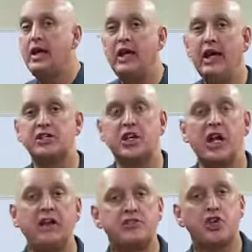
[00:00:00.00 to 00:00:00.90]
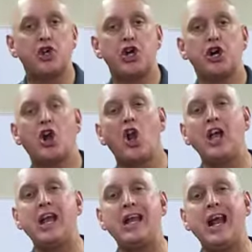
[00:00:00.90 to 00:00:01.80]
is it leaves the shear
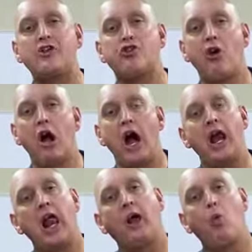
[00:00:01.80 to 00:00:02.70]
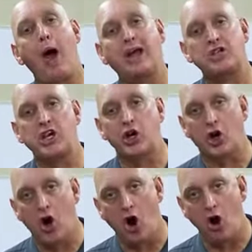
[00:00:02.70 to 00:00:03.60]
clean and dry like waxing your
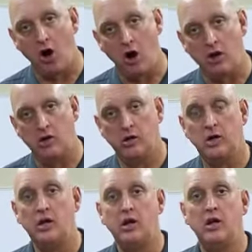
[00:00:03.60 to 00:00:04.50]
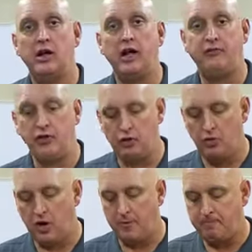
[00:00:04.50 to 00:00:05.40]
car. If you
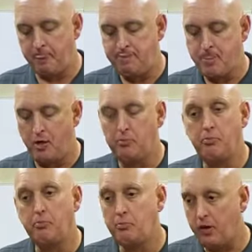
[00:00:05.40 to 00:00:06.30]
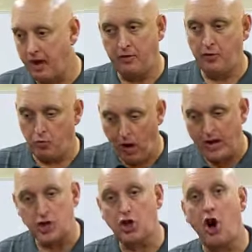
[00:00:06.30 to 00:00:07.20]

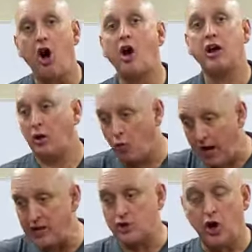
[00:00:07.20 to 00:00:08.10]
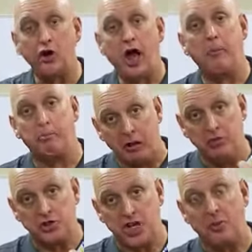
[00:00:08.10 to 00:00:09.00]
wax your car and then it rains on it, you have
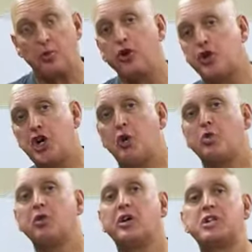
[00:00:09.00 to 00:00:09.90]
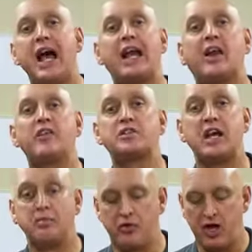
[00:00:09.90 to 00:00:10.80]
bubbles up. Well, your shear will do exactly the
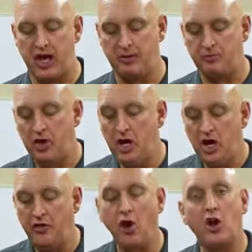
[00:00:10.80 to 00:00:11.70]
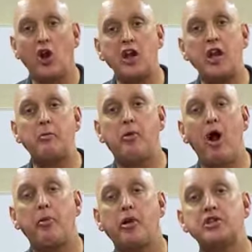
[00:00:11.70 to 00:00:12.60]
same thing. There are cleaning
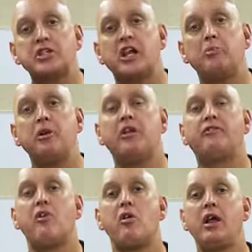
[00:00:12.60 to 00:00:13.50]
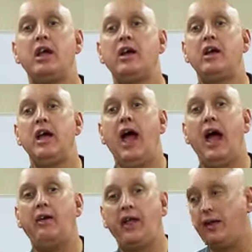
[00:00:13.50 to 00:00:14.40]
properties in WD-40,
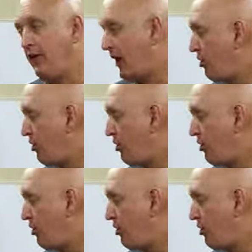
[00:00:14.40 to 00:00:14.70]
and that